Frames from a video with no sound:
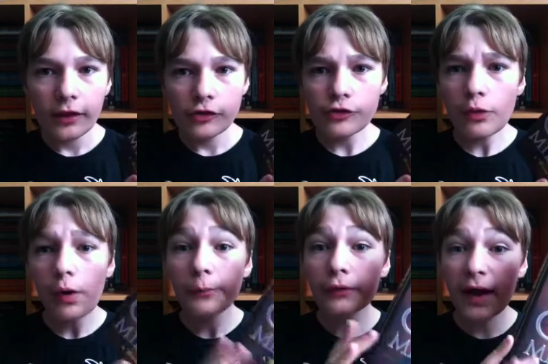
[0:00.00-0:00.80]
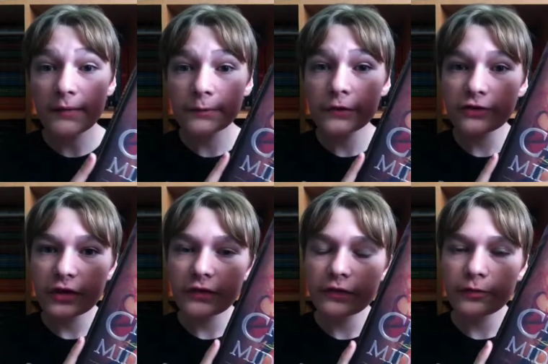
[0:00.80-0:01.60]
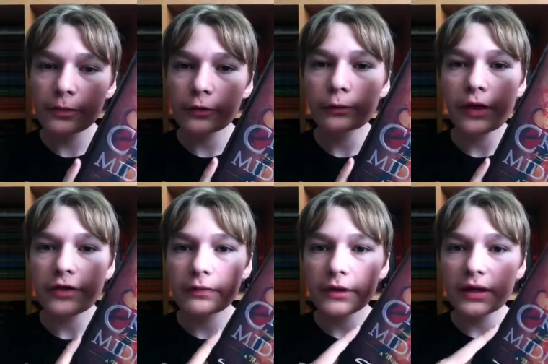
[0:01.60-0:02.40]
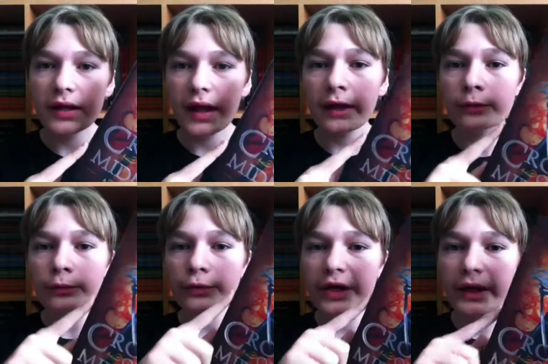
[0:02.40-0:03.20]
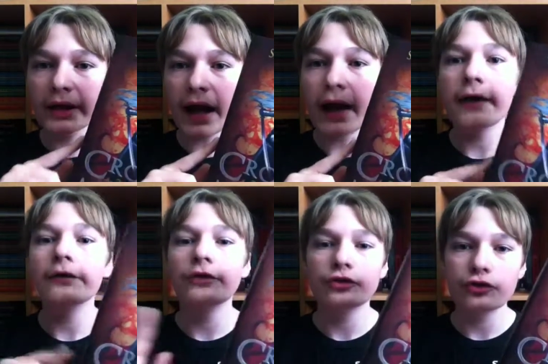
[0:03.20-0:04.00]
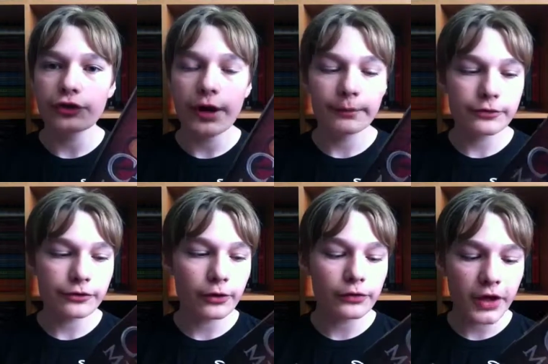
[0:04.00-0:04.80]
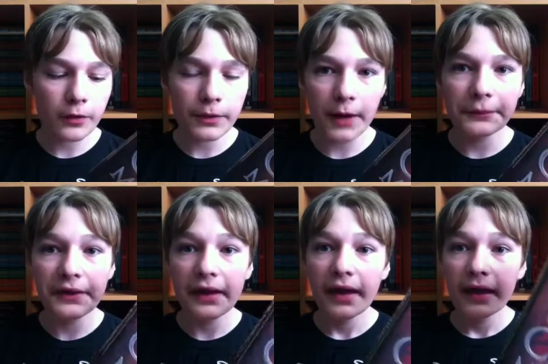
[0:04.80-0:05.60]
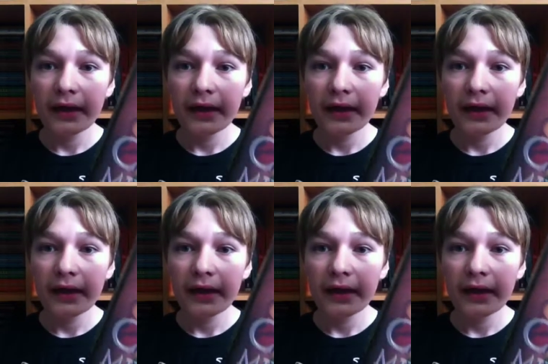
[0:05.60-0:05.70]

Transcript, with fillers: so I'll probably take this book with me and read it on the trip. So that'll probably